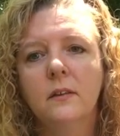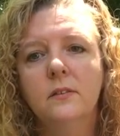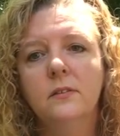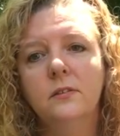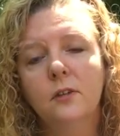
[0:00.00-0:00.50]

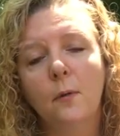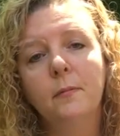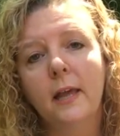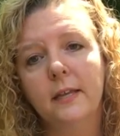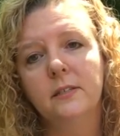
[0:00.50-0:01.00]
Some
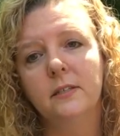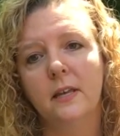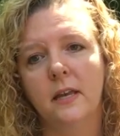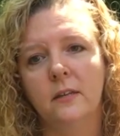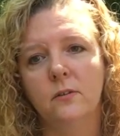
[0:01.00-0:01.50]
places
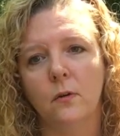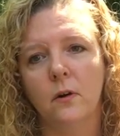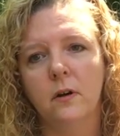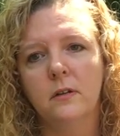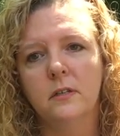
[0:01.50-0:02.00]

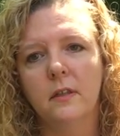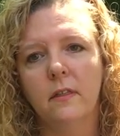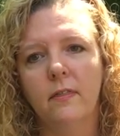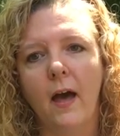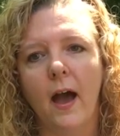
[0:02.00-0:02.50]
indoors
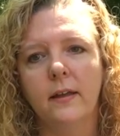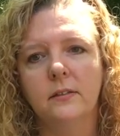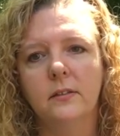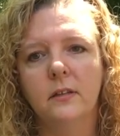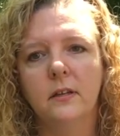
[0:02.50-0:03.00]
that